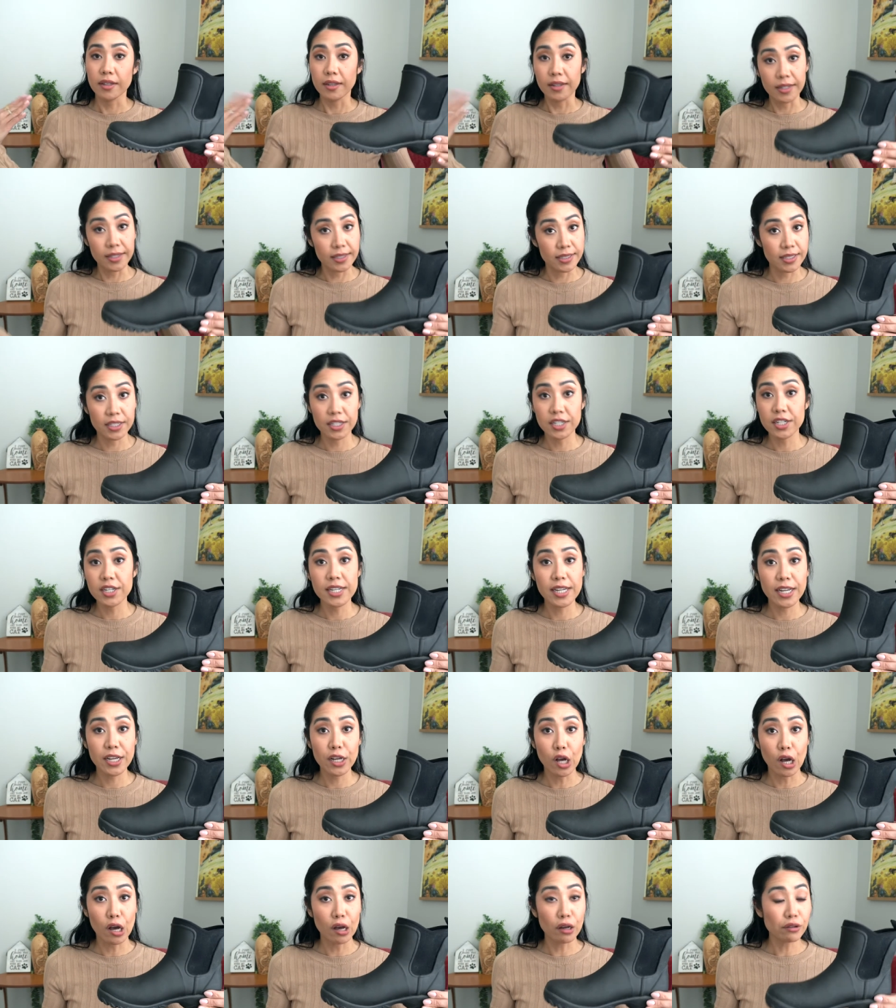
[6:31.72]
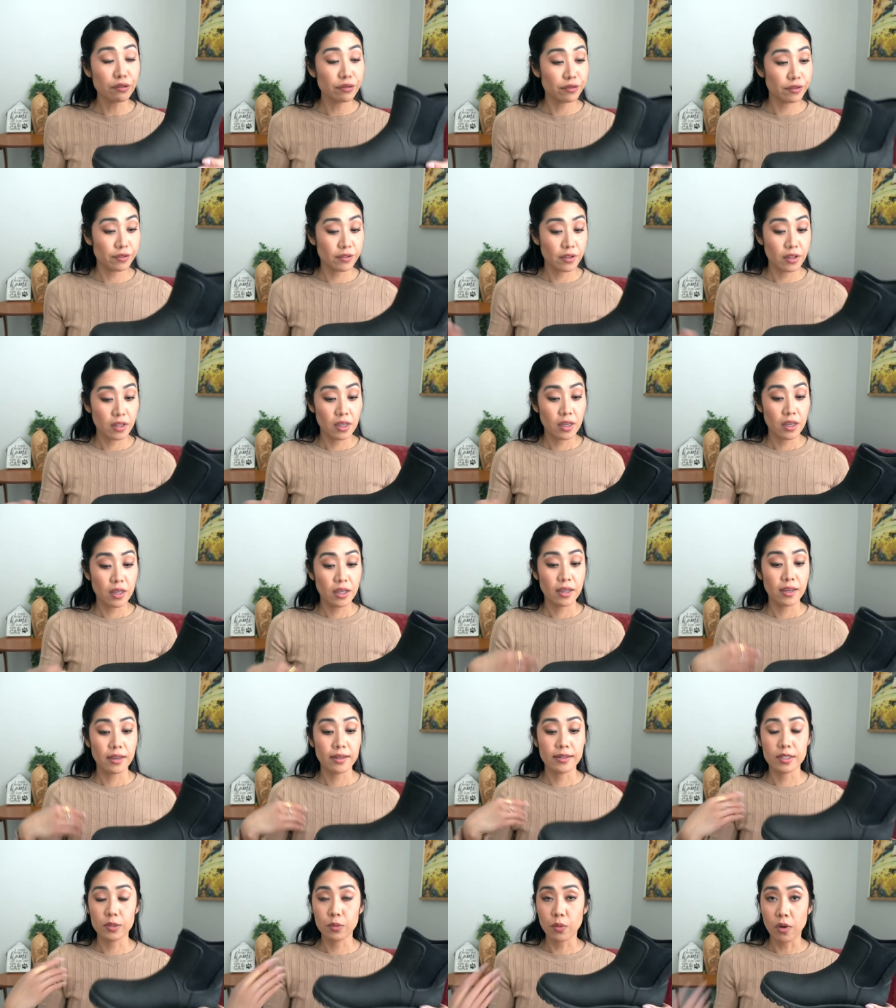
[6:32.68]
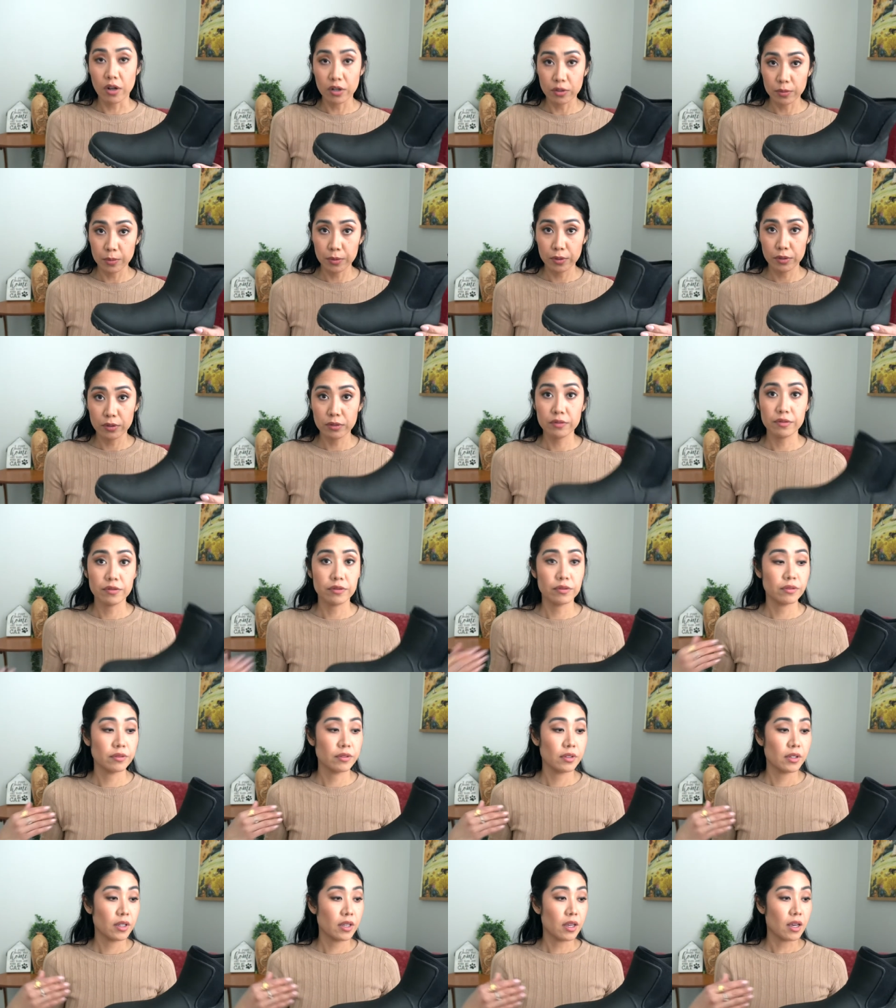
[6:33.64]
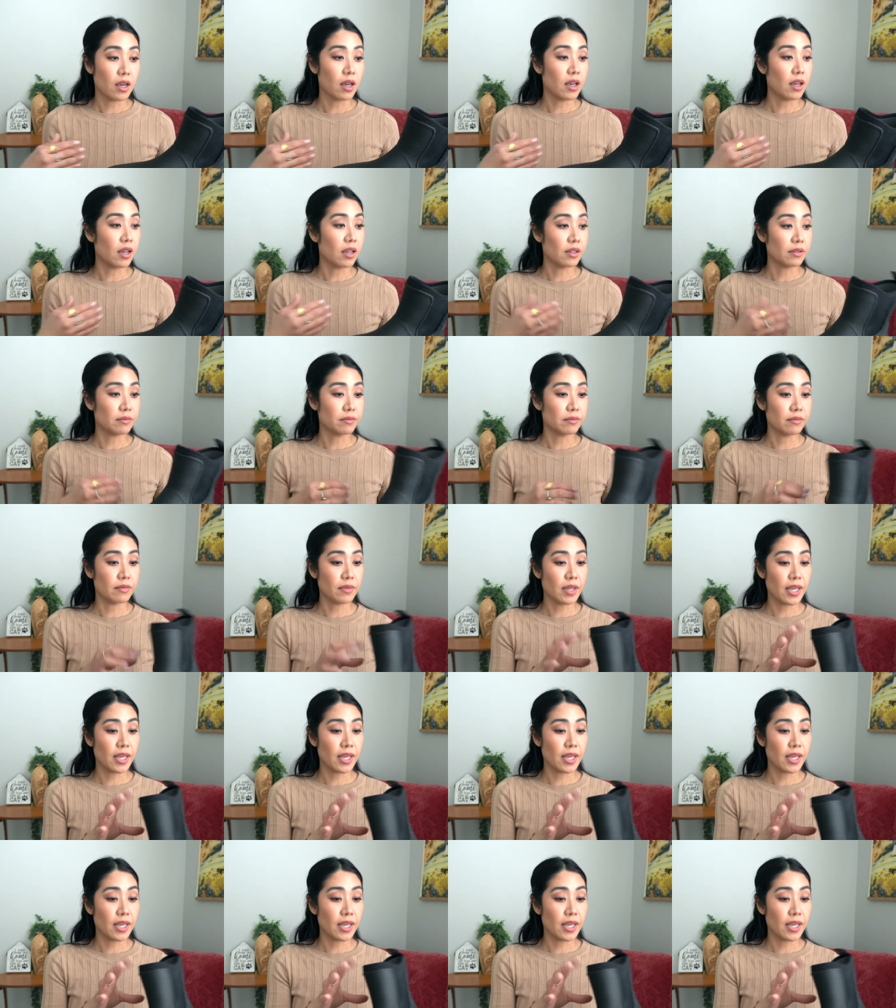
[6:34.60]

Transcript: easy to take off, it's waterproof um,